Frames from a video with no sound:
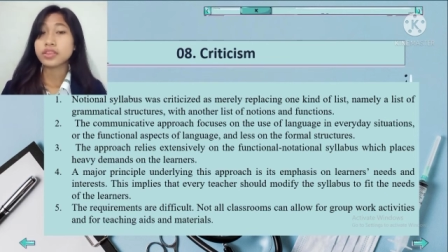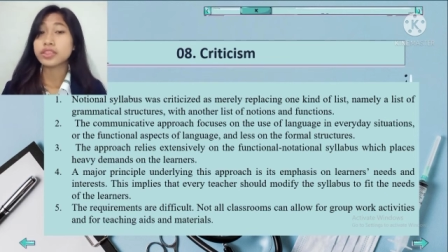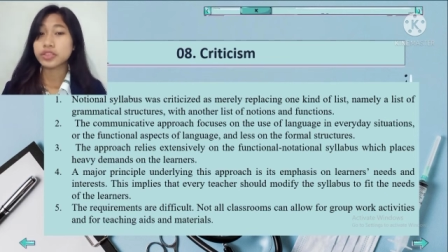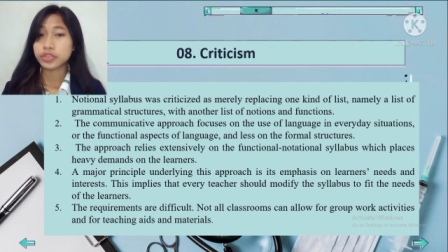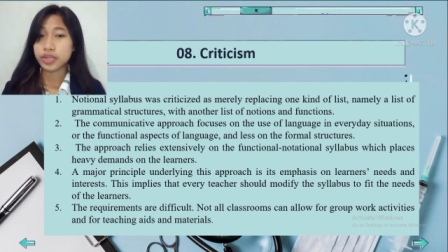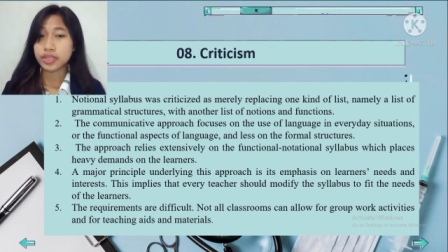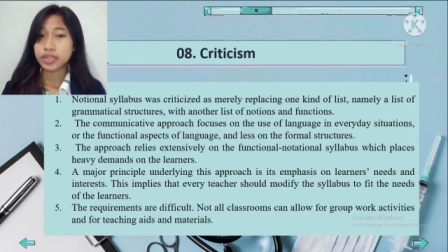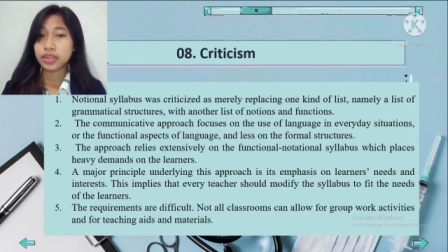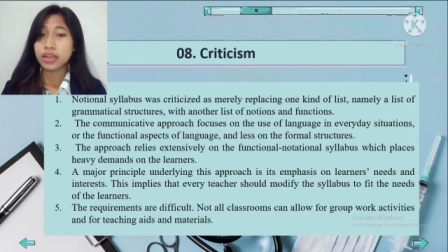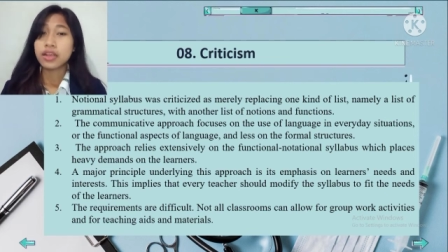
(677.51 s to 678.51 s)
The
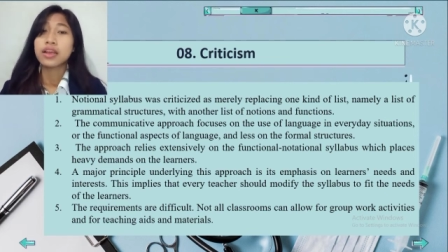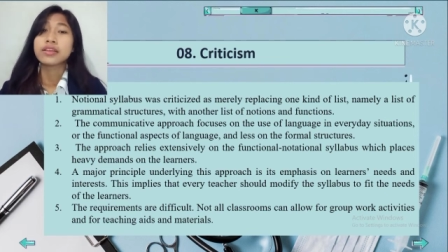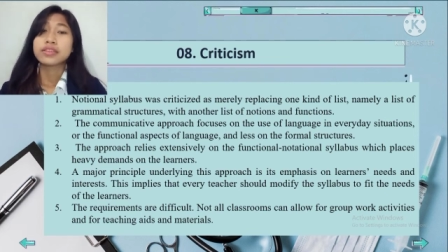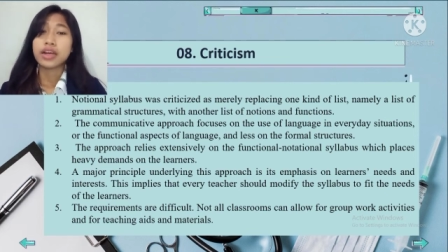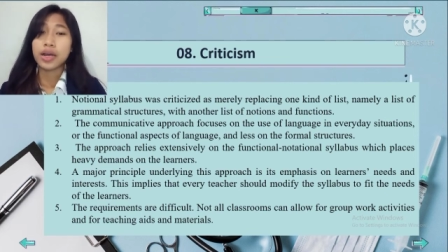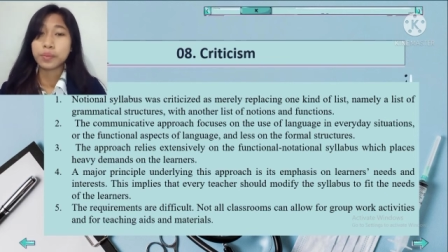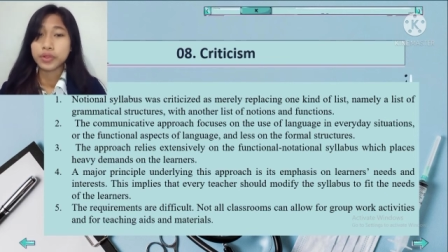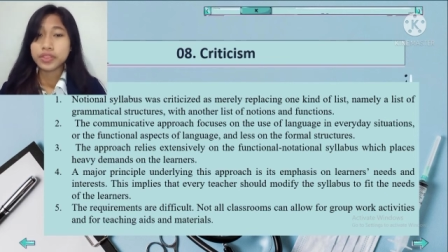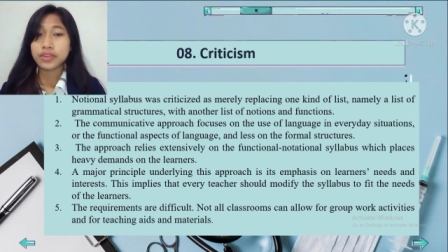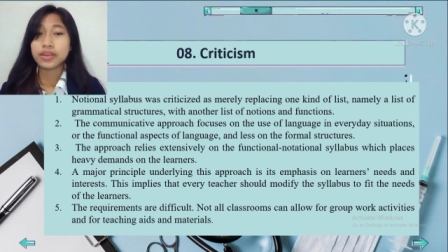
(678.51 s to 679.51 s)
third, the
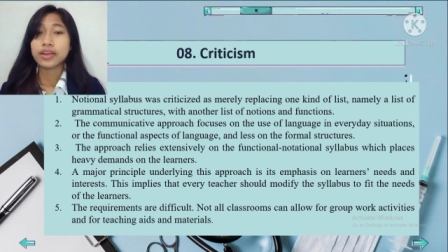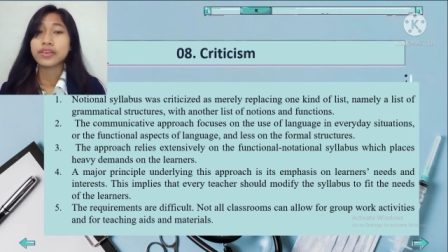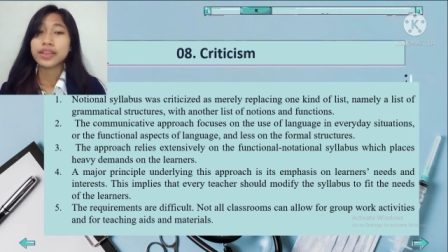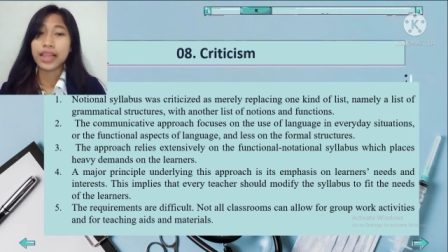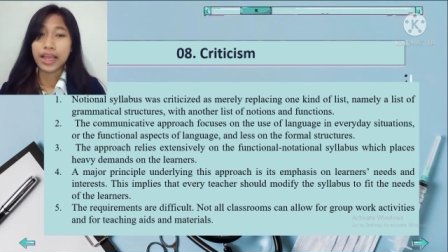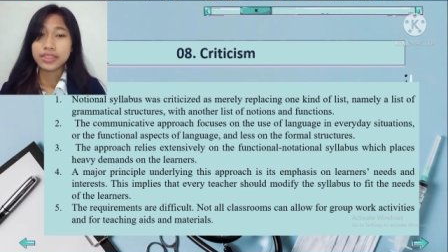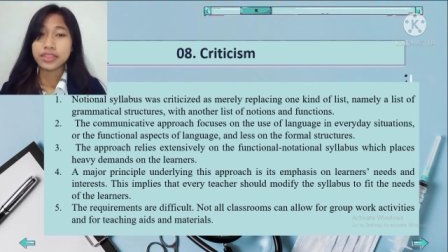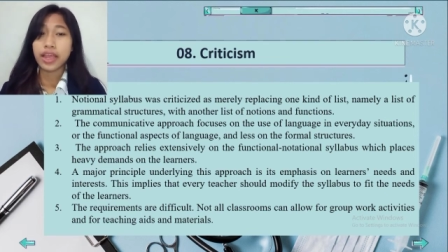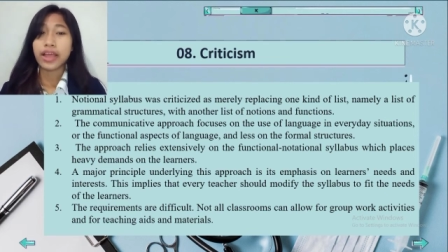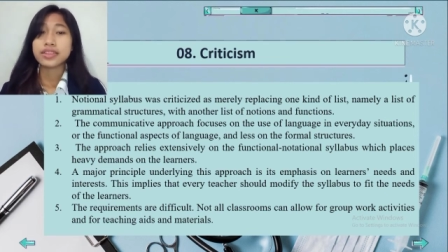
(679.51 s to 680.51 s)
approach
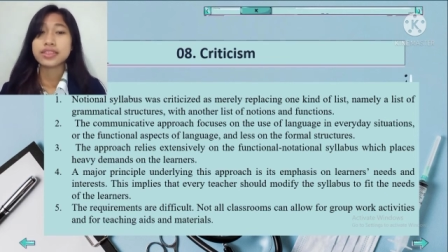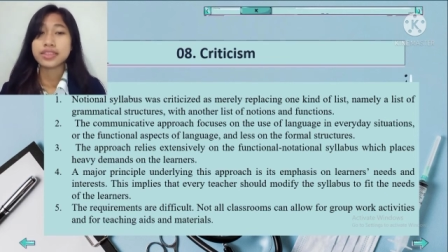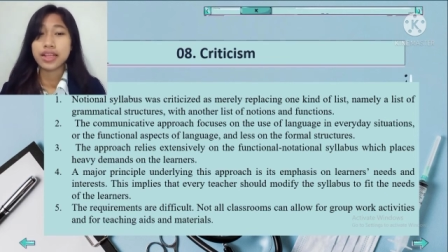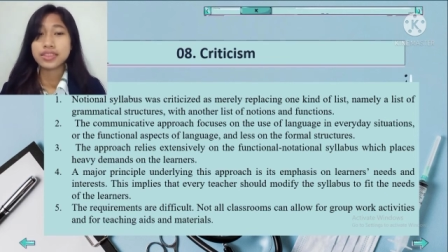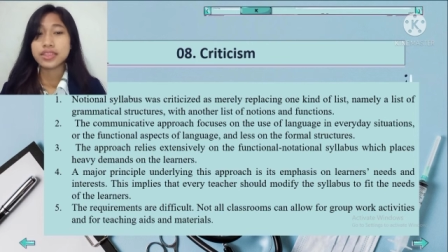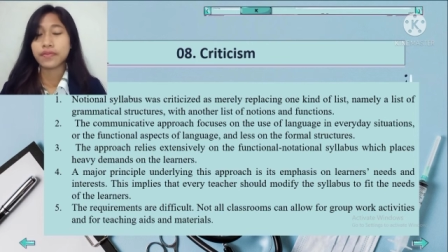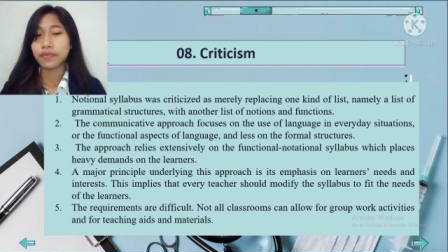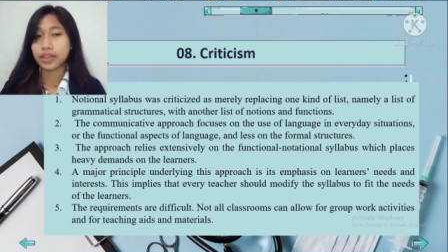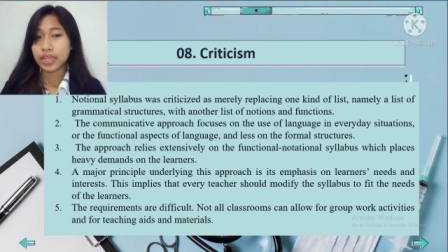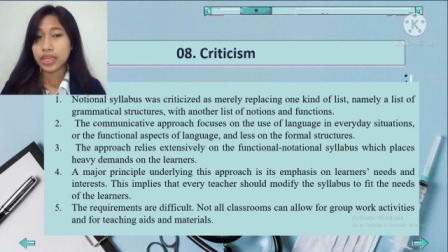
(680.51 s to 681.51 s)
relies
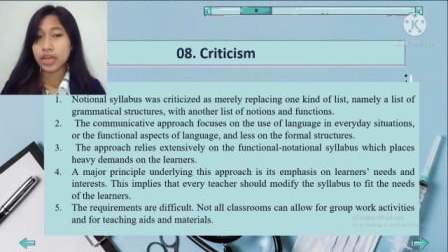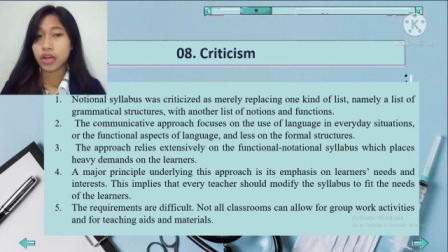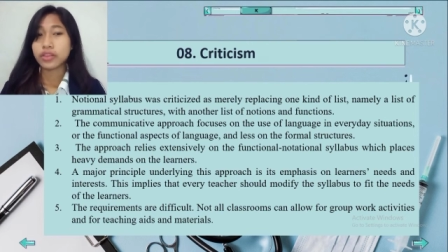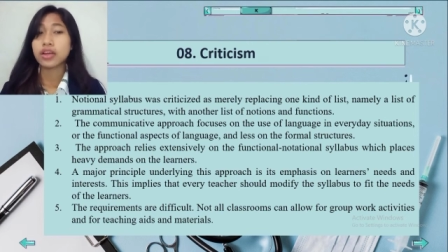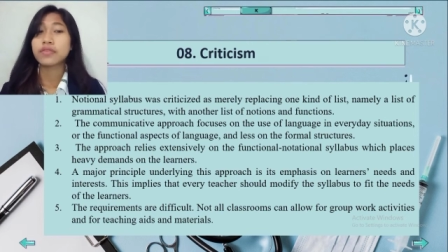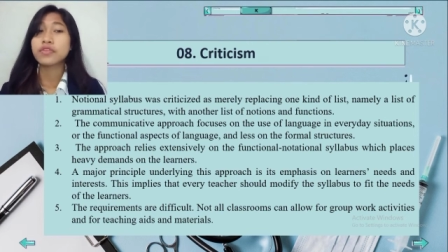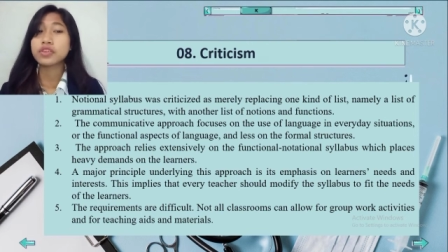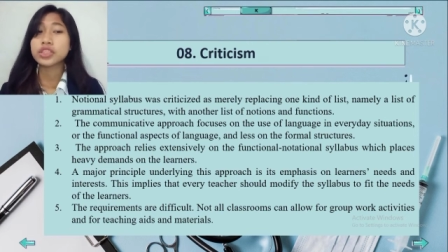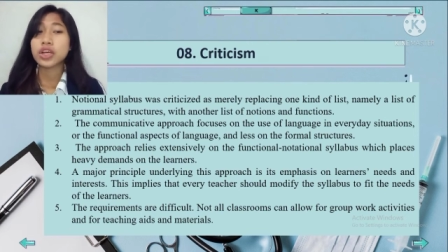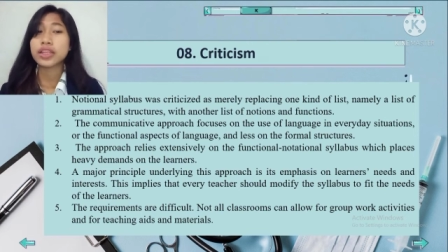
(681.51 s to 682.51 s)
extensively on the
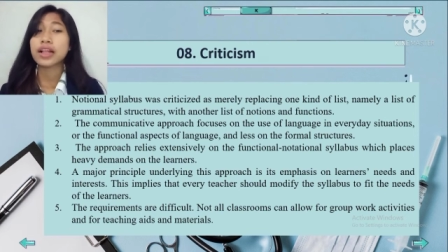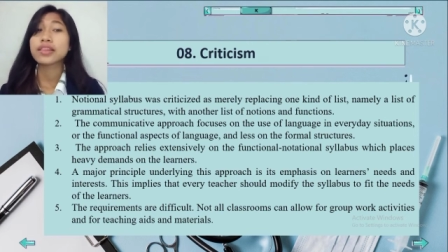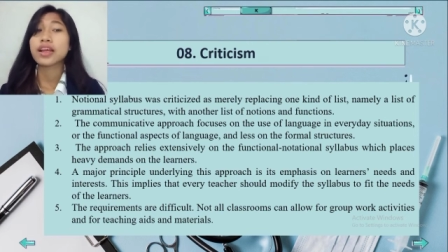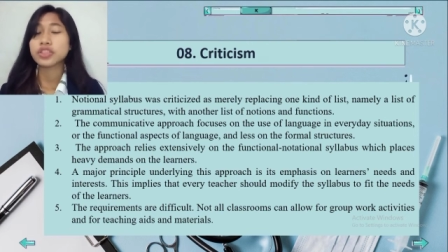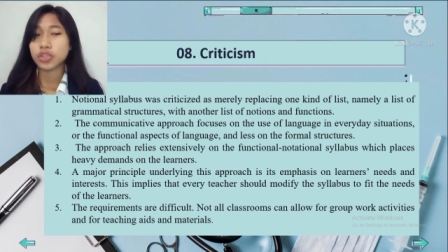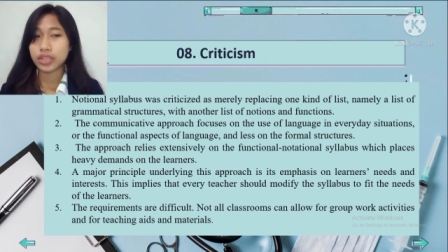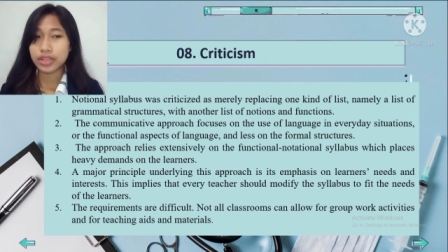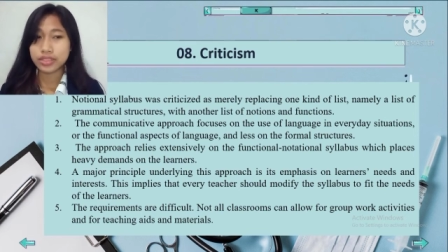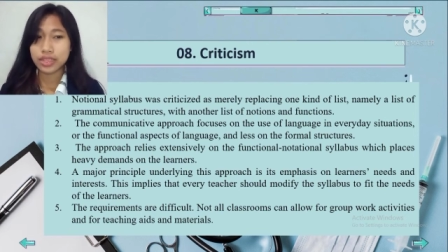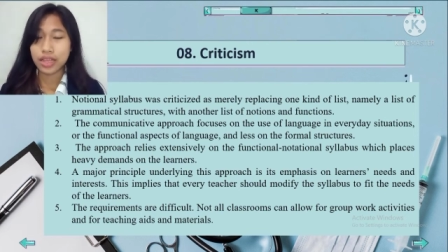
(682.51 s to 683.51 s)
functional
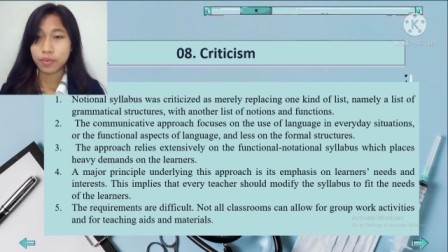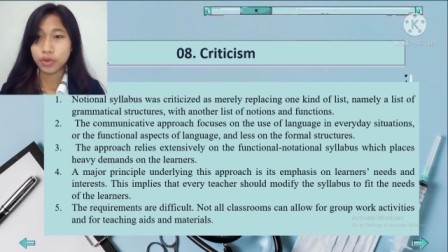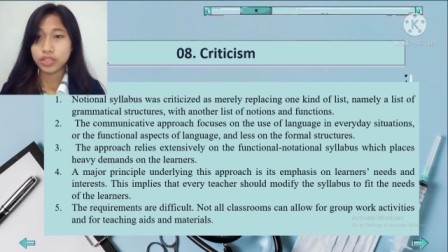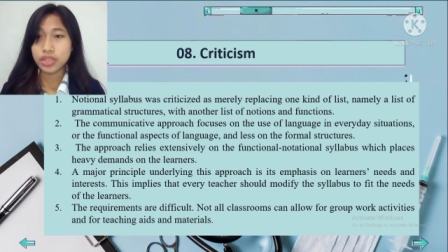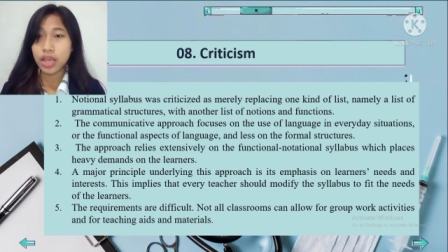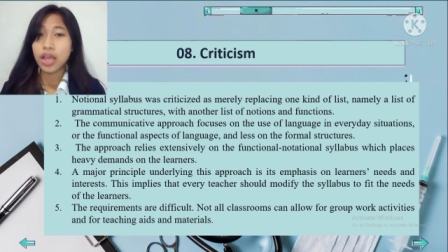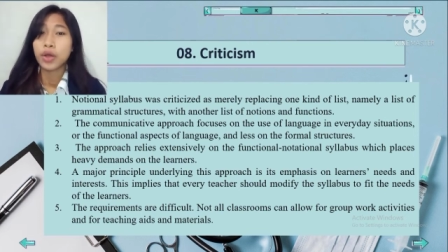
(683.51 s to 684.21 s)
national syllabus,